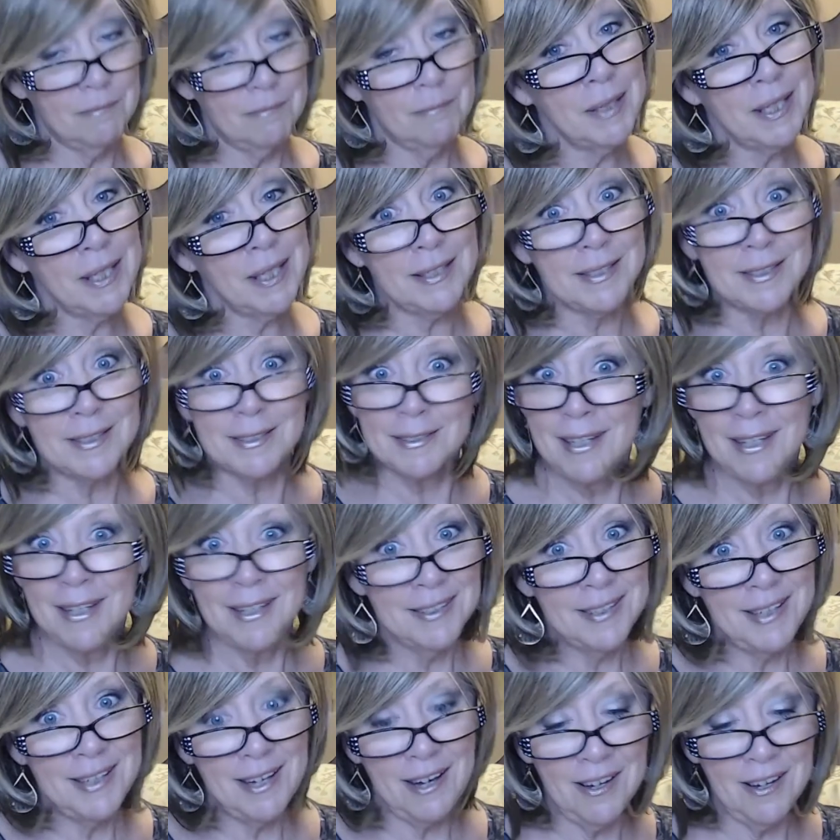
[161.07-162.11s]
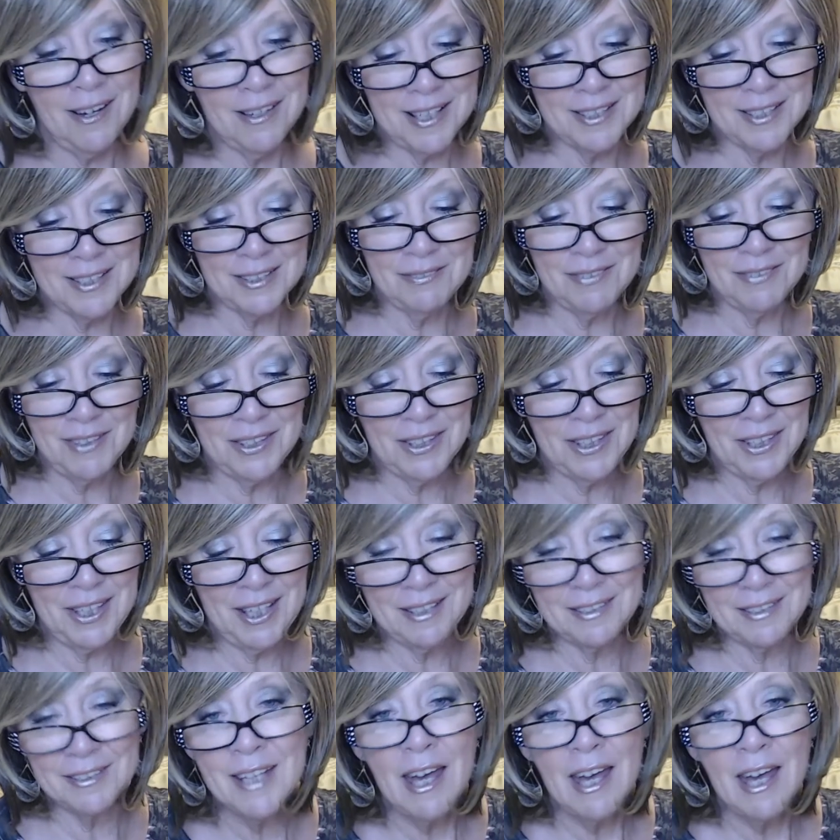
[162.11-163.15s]
Peace. Yeah, all kinds of fun
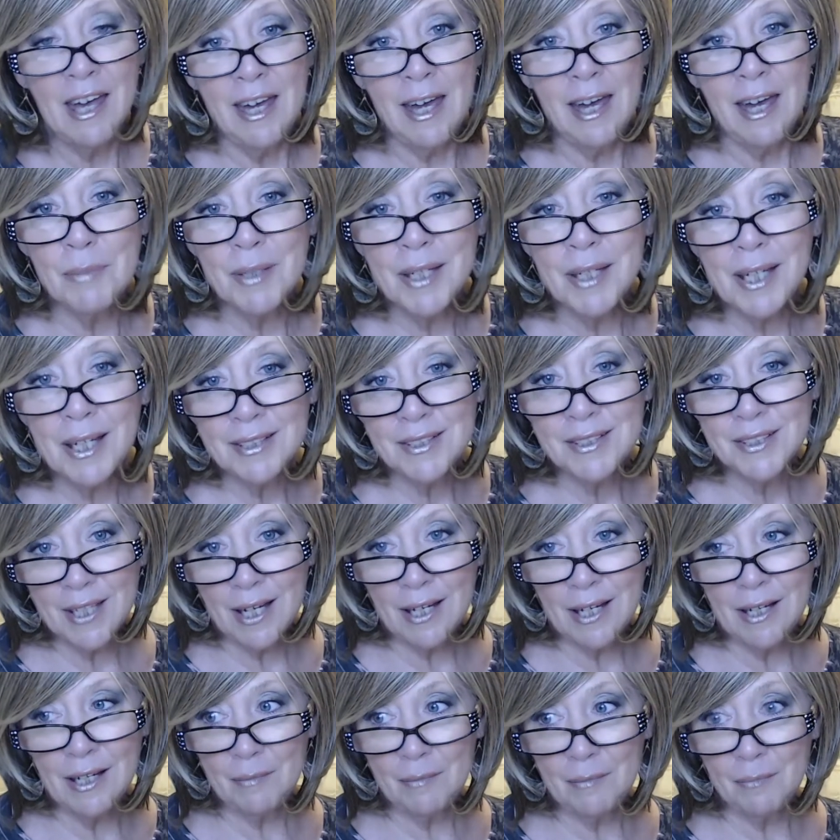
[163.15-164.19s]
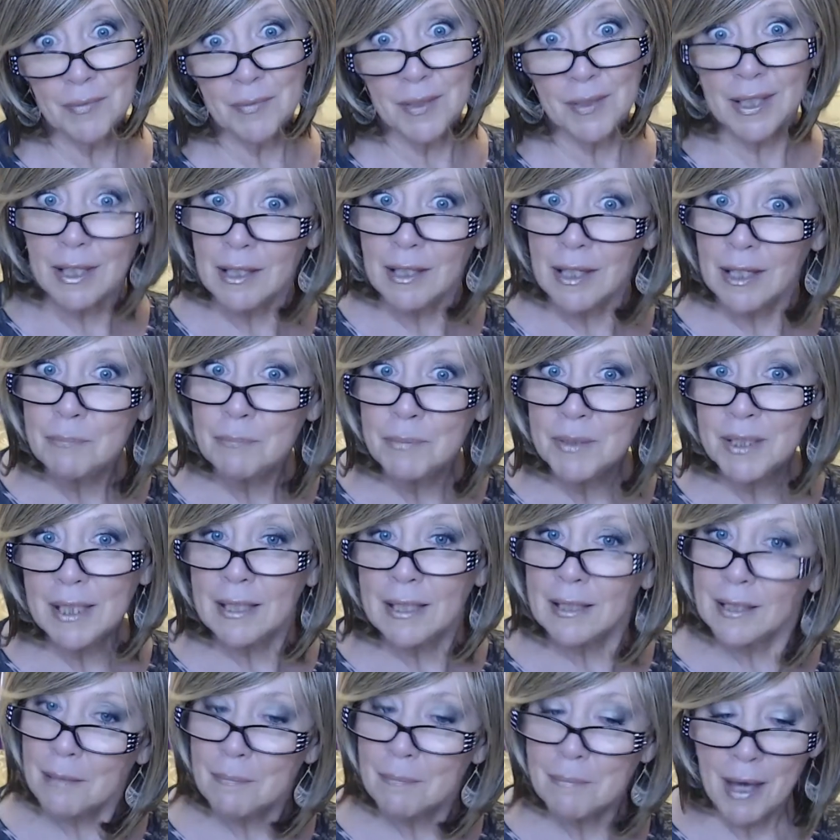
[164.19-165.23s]
things. And because um, the Ipsy
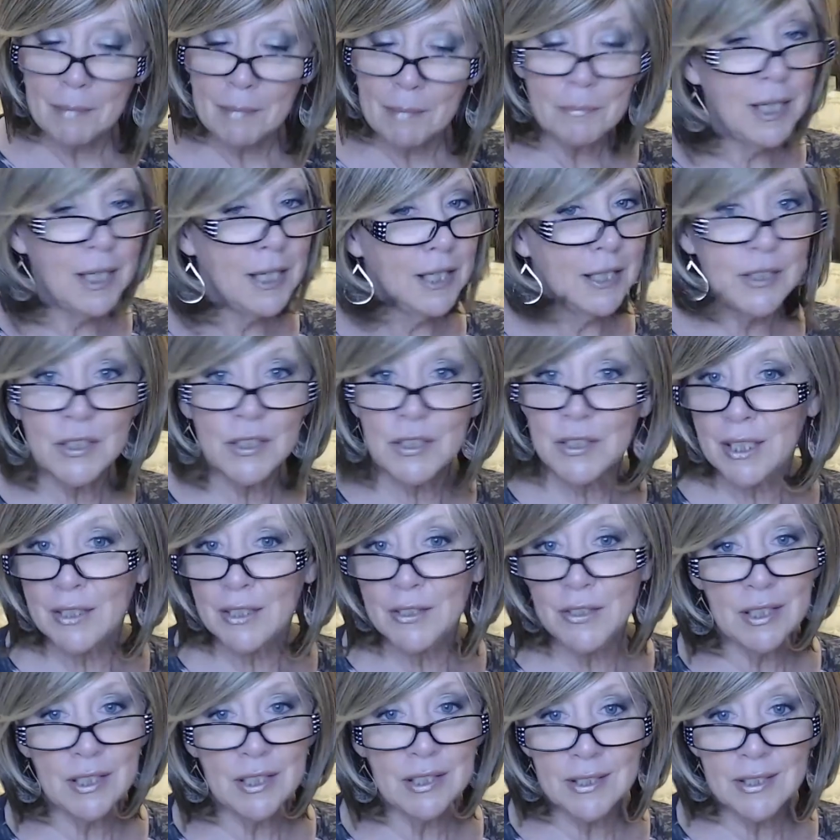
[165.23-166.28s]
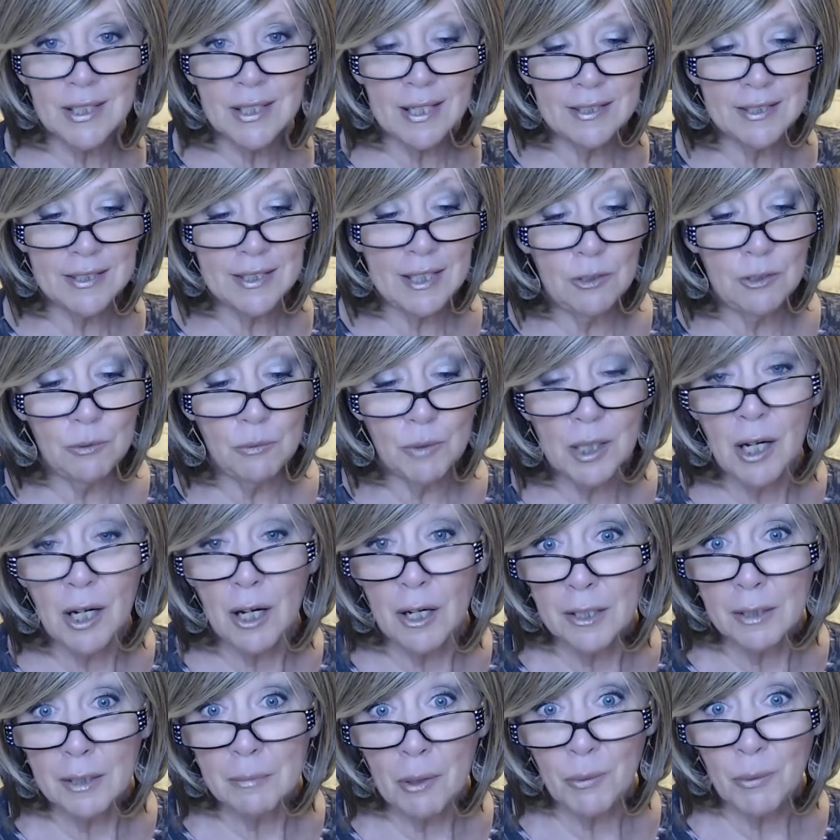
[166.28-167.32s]
Glam Bag Plus doesn't uh, send you a
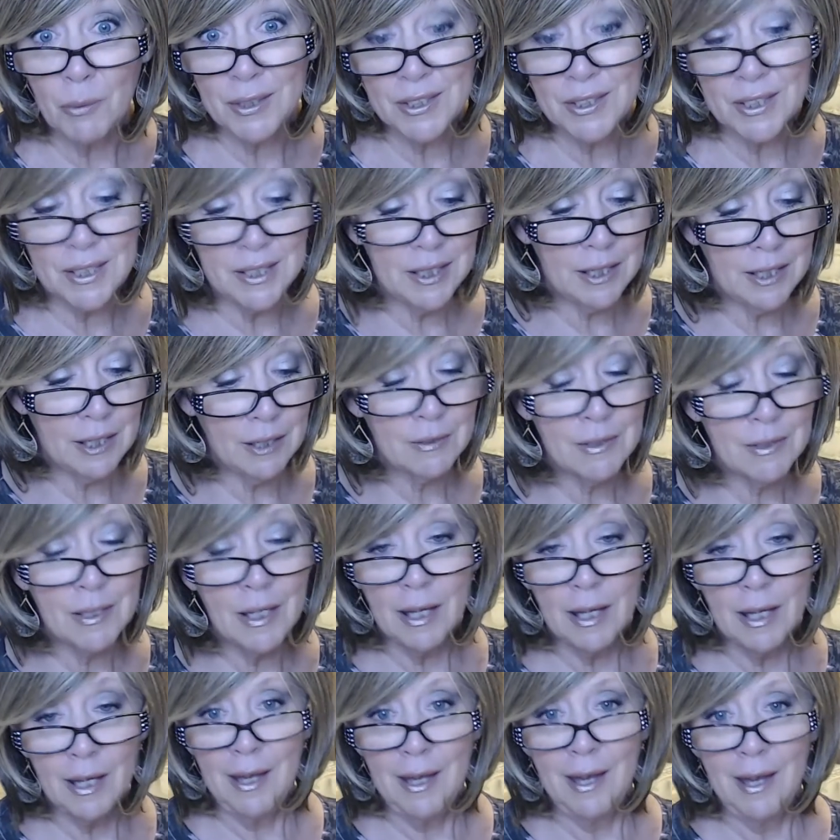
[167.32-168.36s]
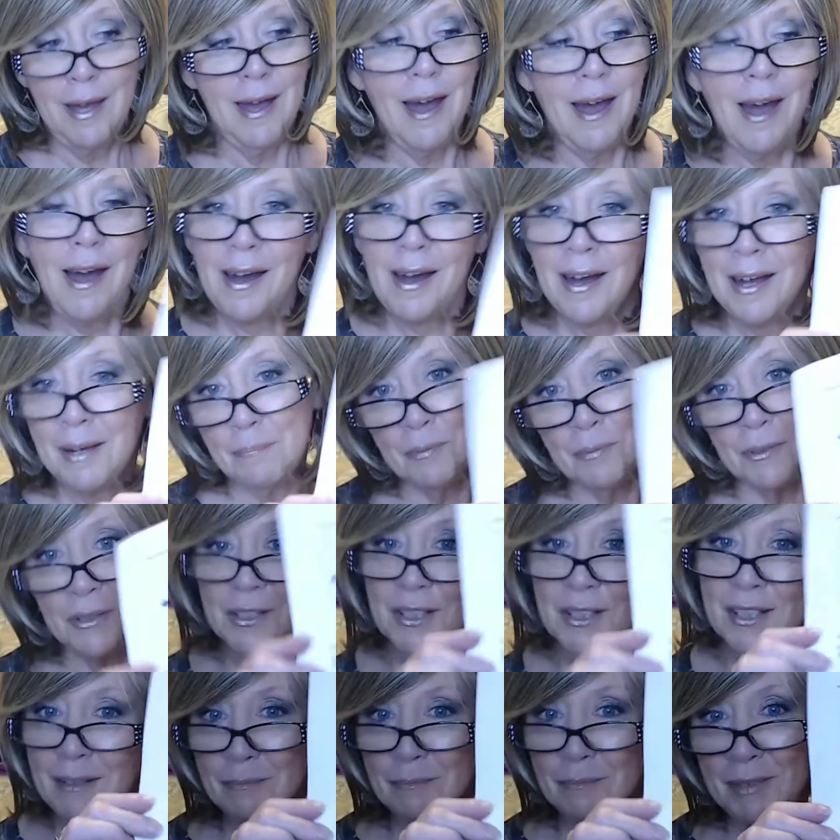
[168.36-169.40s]
card about what's in here, I
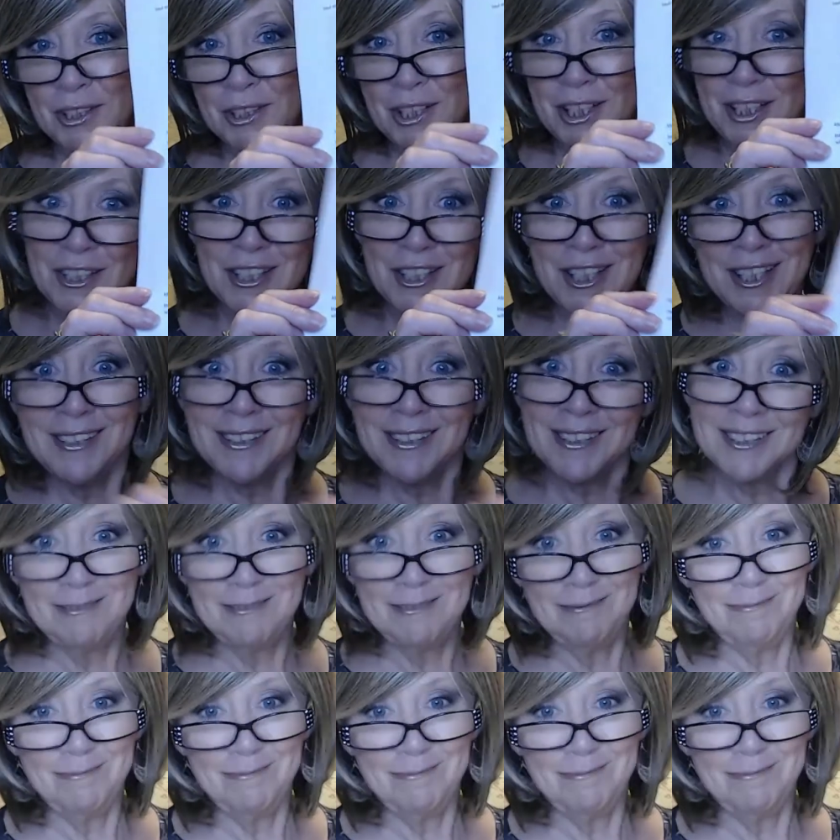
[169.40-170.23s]
printed out my cheat sheets. Yeah.